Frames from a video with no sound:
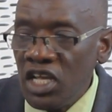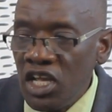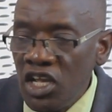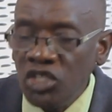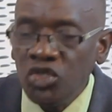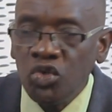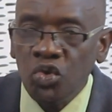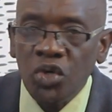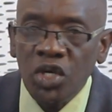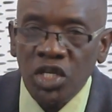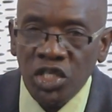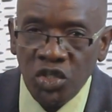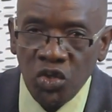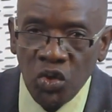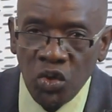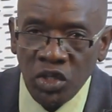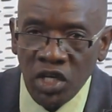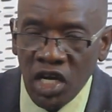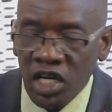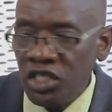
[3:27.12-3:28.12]

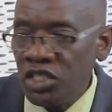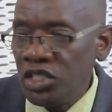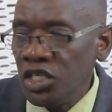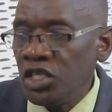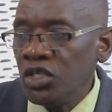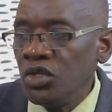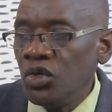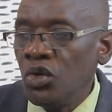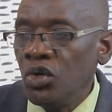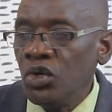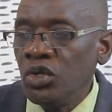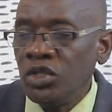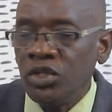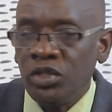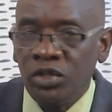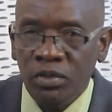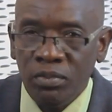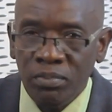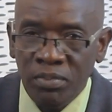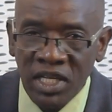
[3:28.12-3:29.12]
Education and
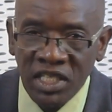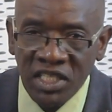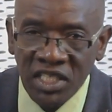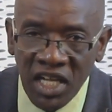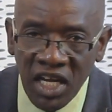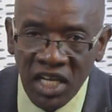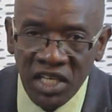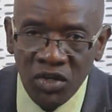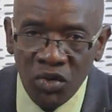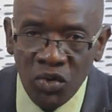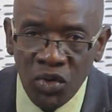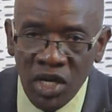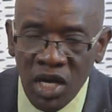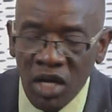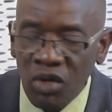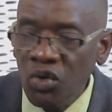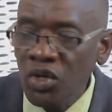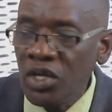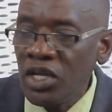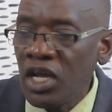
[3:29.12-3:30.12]
technology. Basically, we
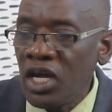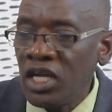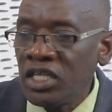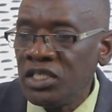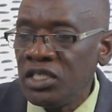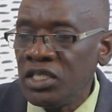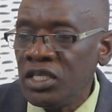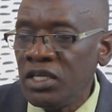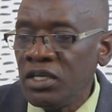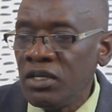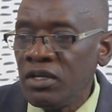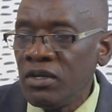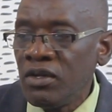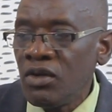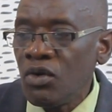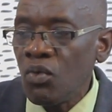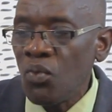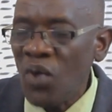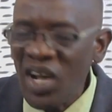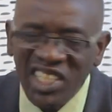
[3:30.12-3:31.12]
are looking at
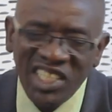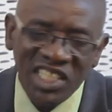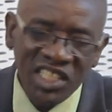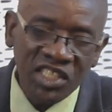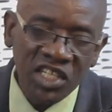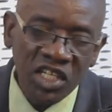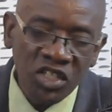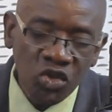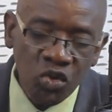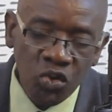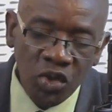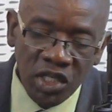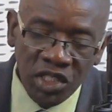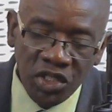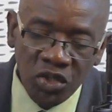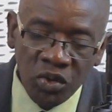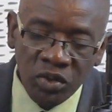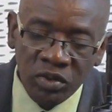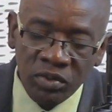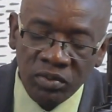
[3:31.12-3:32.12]
what is
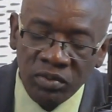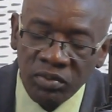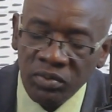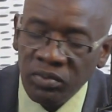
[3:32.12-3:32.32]
education?